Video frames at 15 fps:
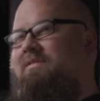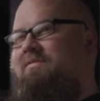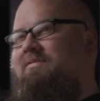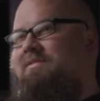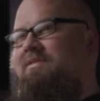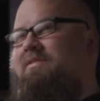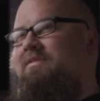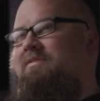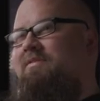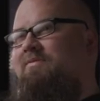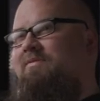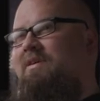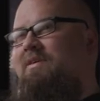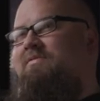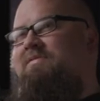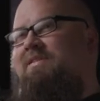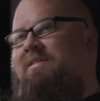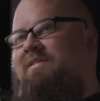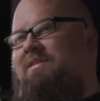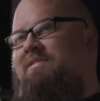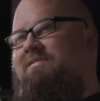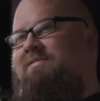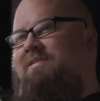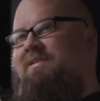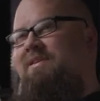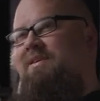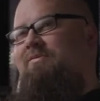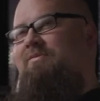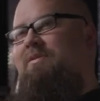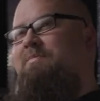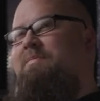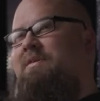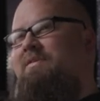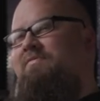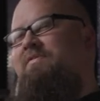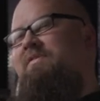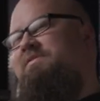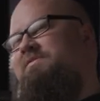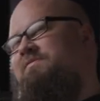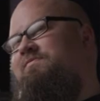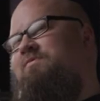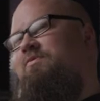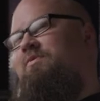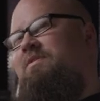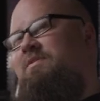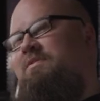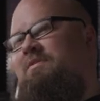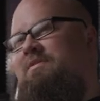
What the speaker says: when you hear your wife say things like, I want to be a fixer for you,